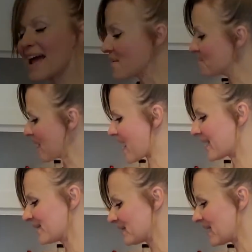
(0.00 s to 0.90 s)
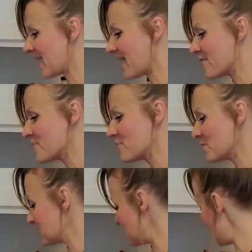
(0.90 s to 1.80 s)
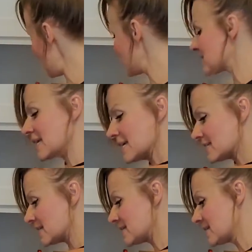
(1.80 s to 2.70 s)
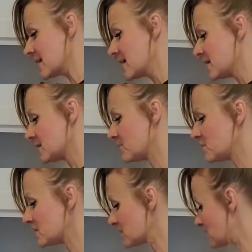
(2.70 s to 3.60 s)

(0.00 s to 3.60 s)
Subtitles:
I'm back. I have more tomato slices, so I'm just